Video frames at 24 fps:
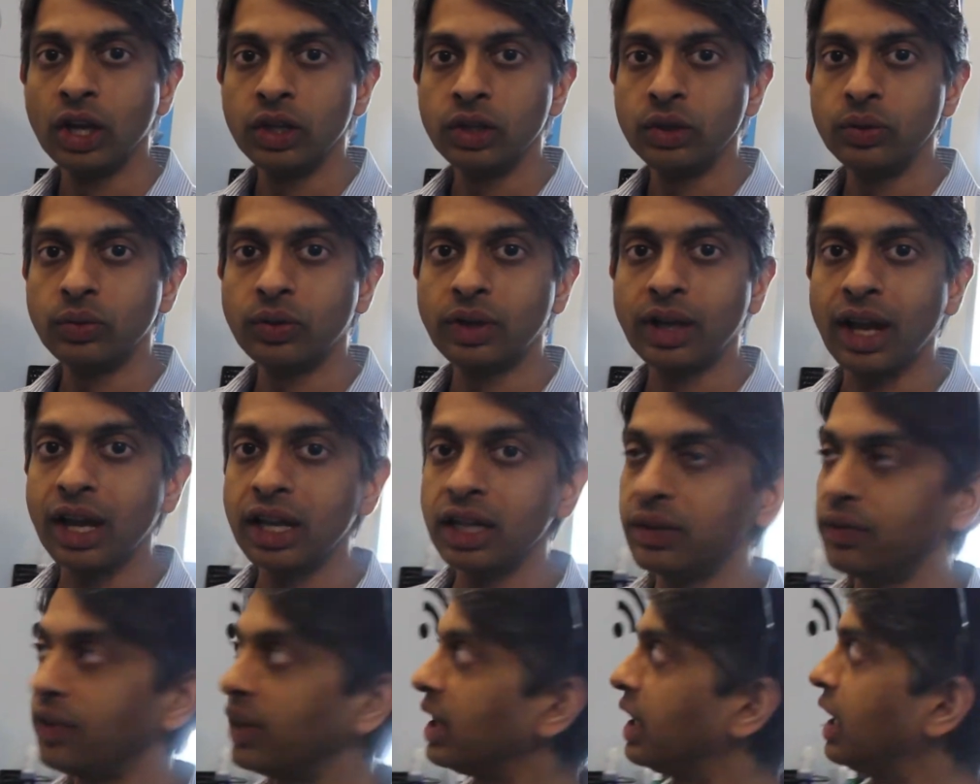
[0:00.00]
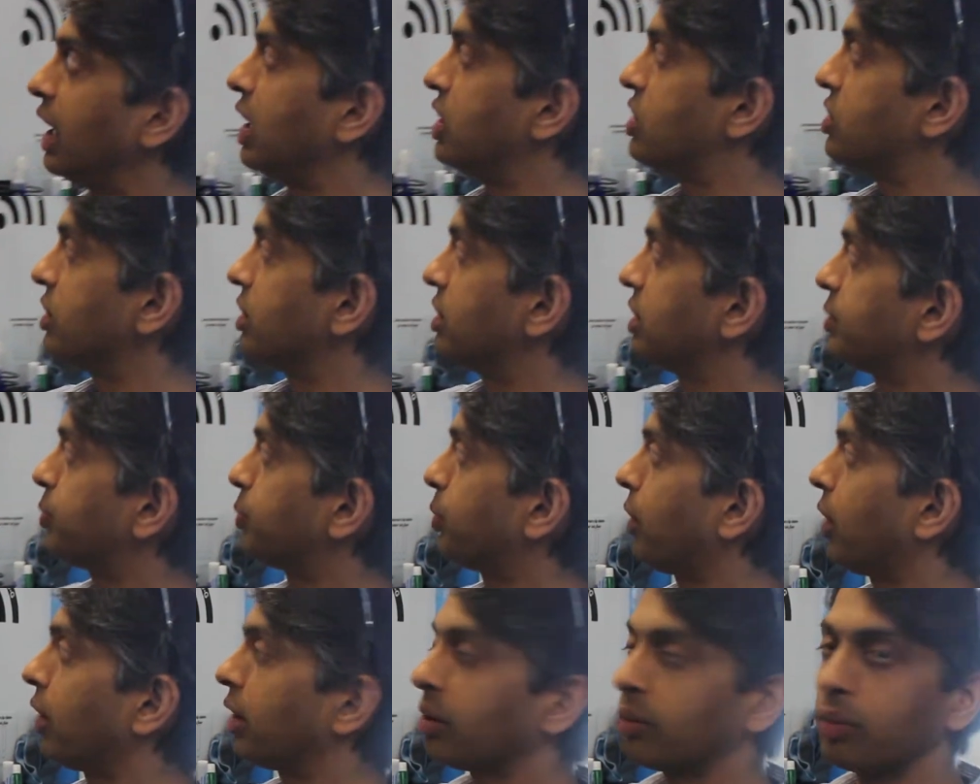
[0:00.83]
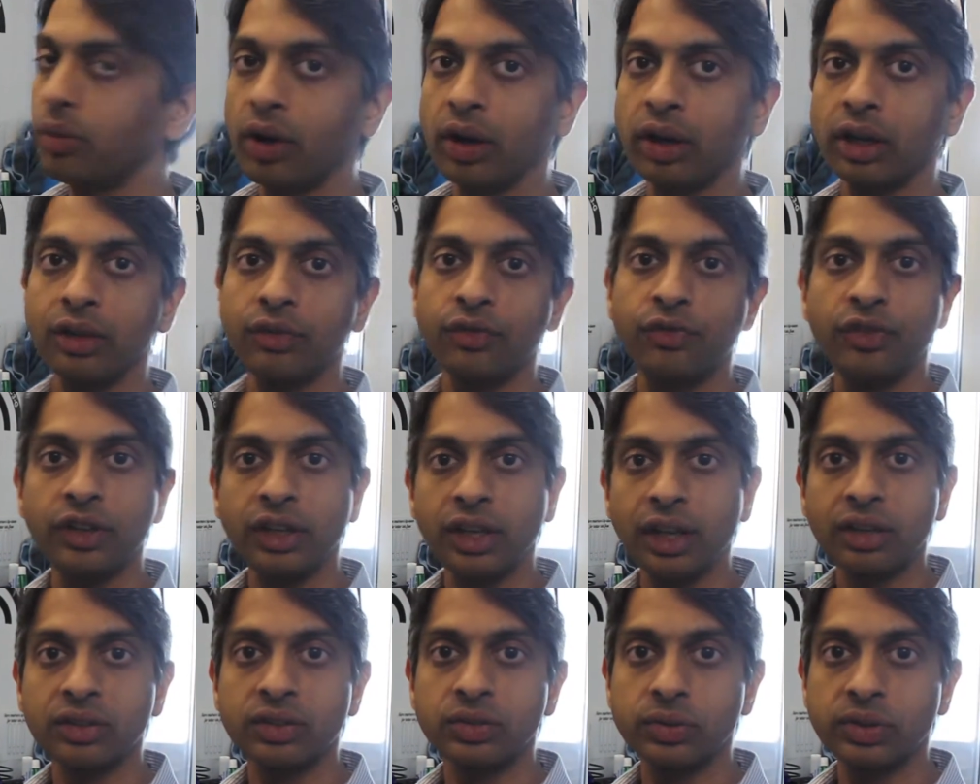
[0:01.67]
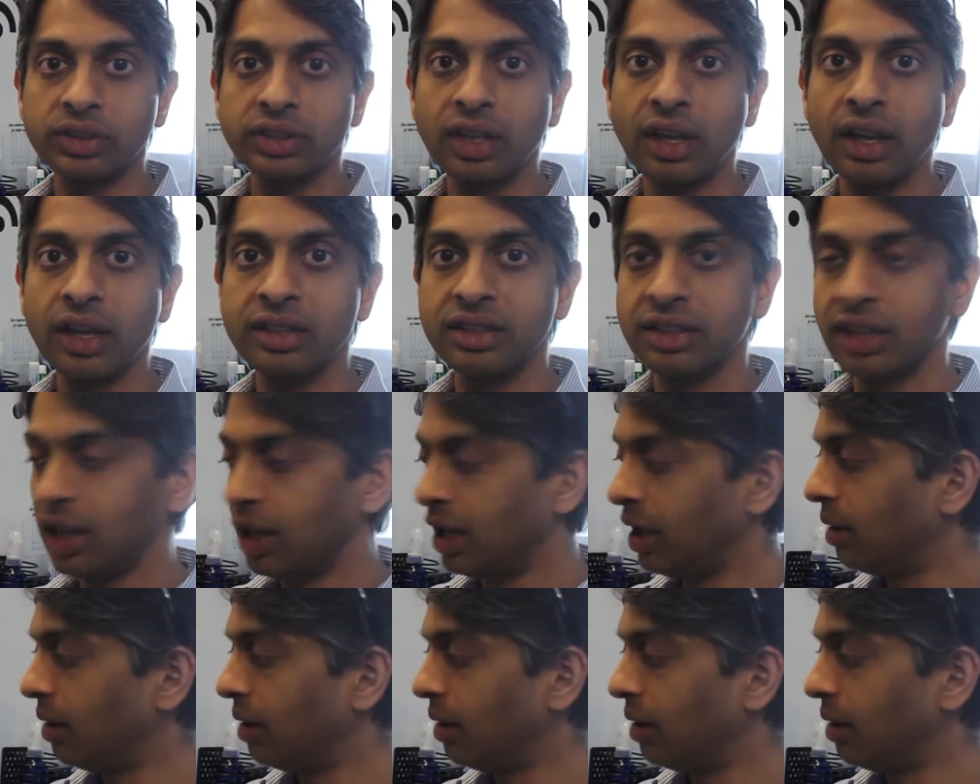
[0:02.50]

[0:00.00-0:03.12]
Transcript: you kind of engage in this product market fit exercise.